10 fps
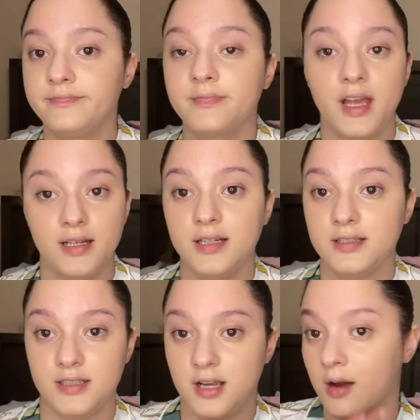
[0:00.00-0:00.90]
It does the
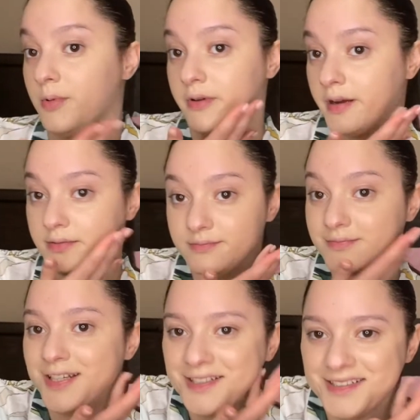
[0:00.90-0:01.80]
job, okay?
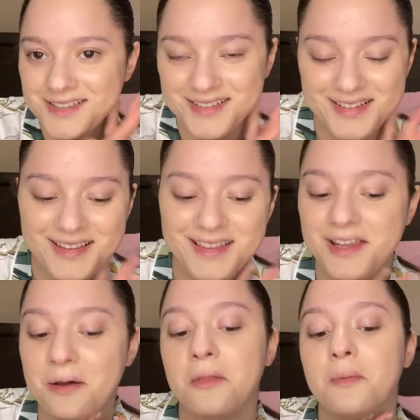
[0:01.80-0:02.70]
The
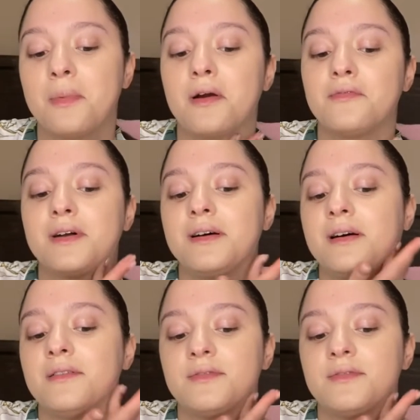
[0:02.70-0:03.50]
other part fell off.